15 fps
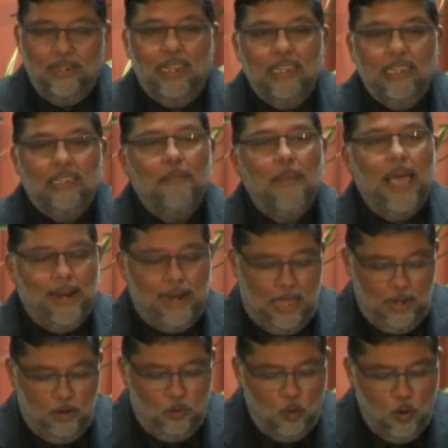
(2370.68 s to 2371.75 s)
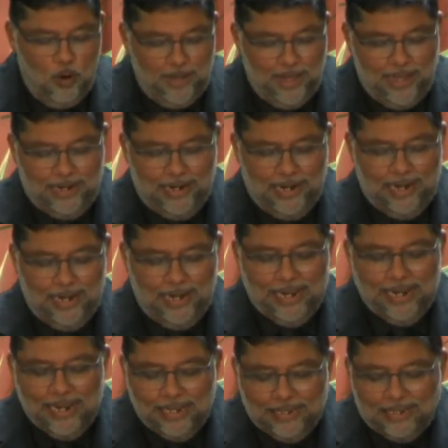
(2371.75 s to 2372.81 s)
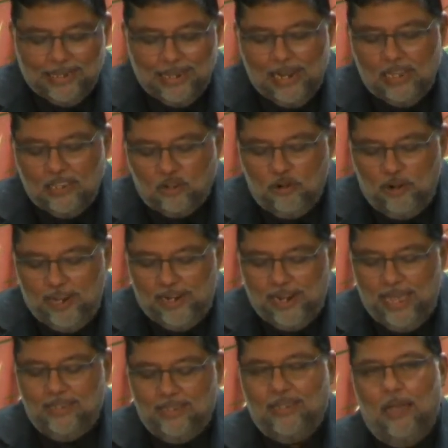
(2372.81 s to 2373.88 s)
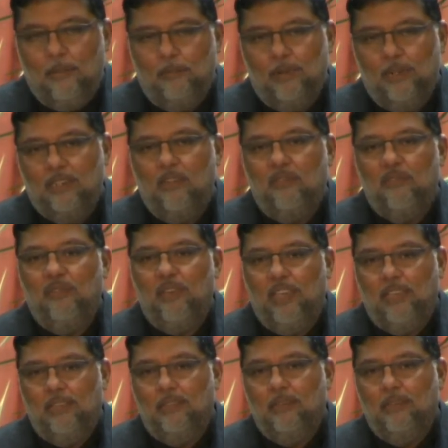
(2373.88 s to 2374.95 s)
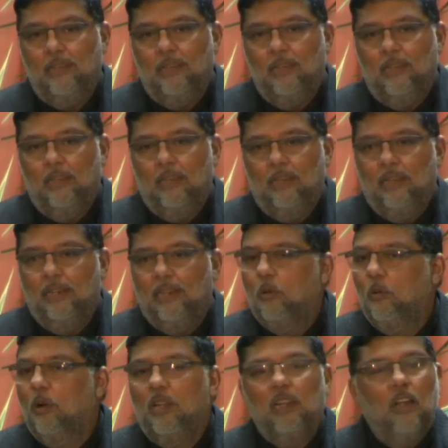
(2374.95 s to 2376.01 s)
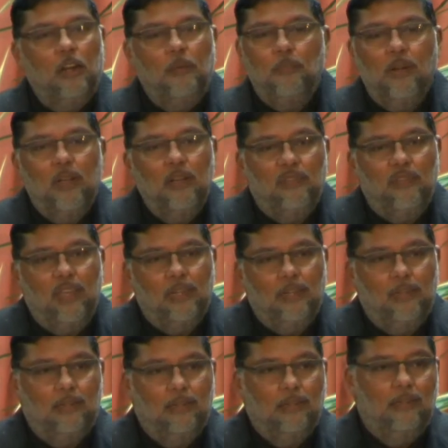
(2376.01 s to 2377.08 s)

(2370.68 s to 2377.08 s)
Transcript: these men and women listed as great examples of faith, they were not perfect.